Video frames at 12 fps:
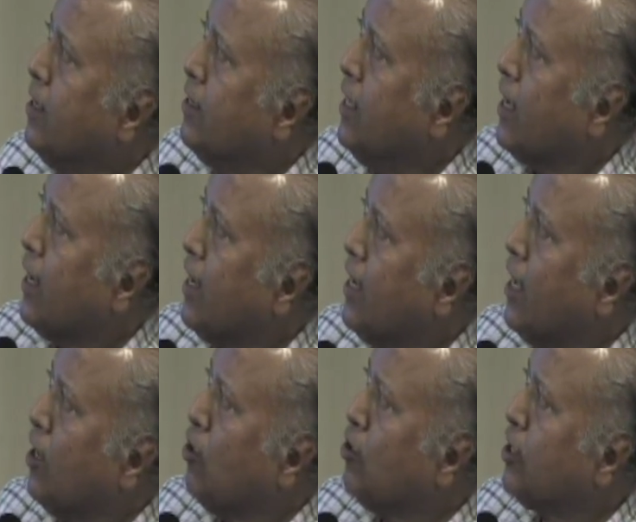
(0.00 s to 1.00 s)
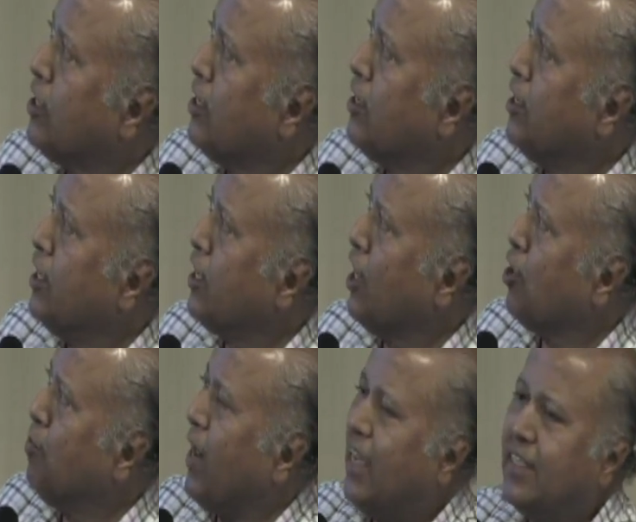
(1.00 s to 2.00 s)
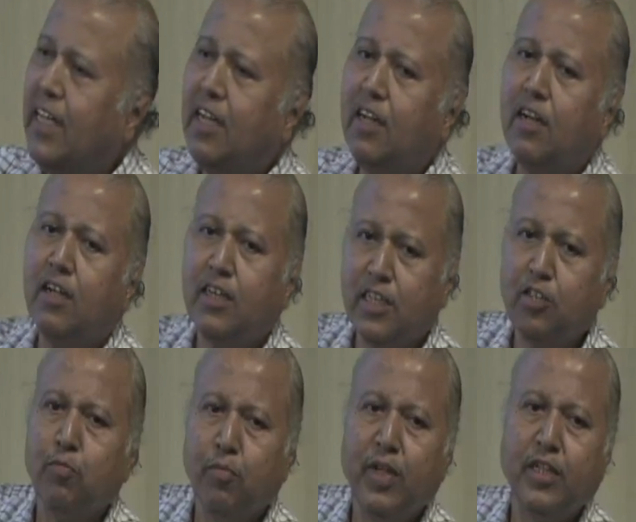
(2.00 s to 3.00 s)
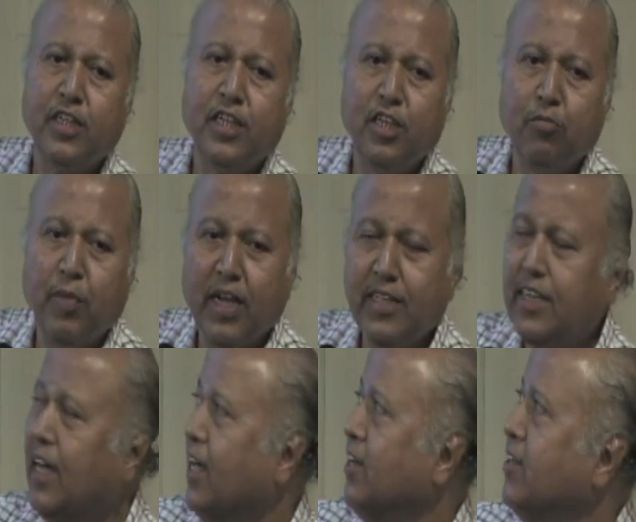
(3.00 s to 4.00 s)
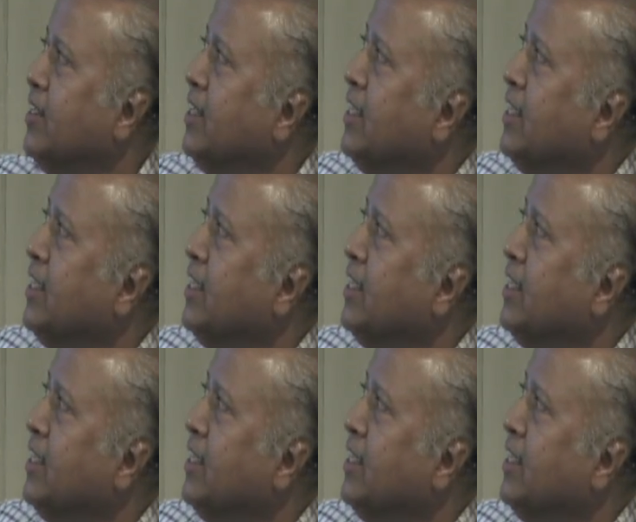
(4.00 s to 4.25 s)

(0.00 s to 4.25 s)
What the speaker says: they get it's like bajra, it is major in bajra,